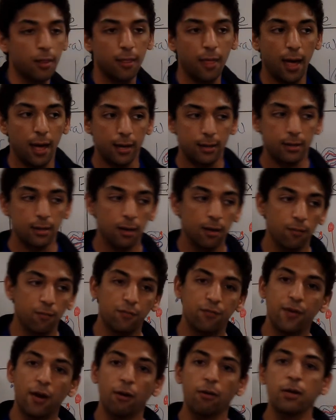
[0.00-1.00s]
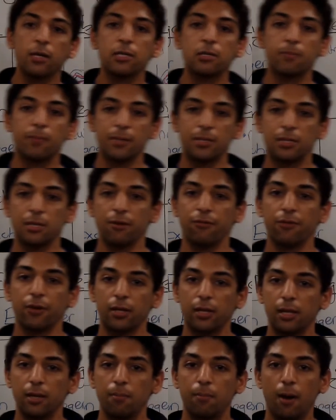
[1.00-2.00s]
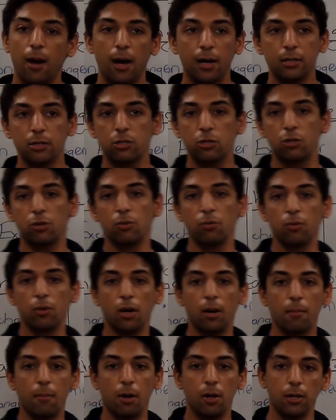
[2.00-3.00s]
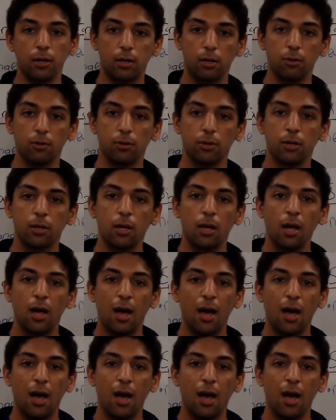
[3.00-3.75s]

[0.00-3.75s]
that very specifically binds to a molecule.